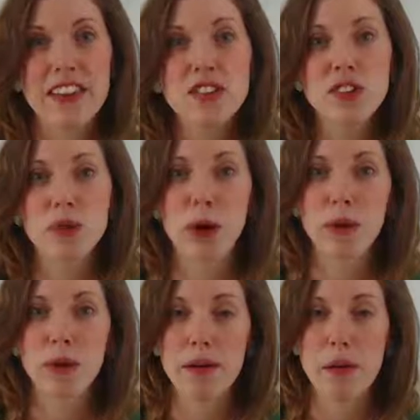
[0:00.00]
And this is
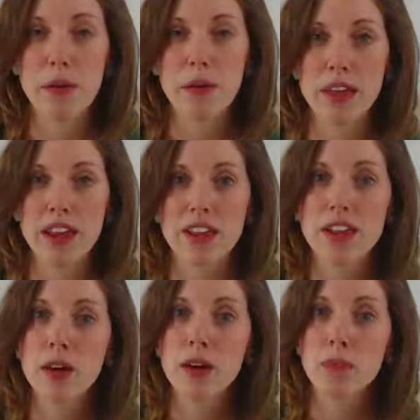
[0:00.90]
where we come up with
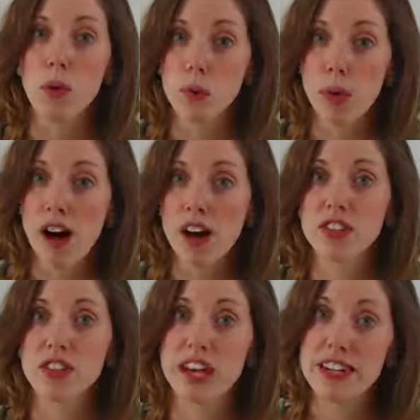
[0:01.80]
both
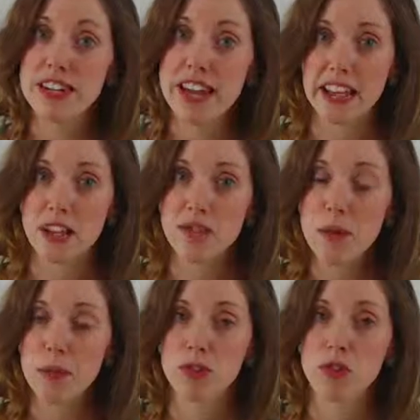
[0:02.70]
positive and negative numbers.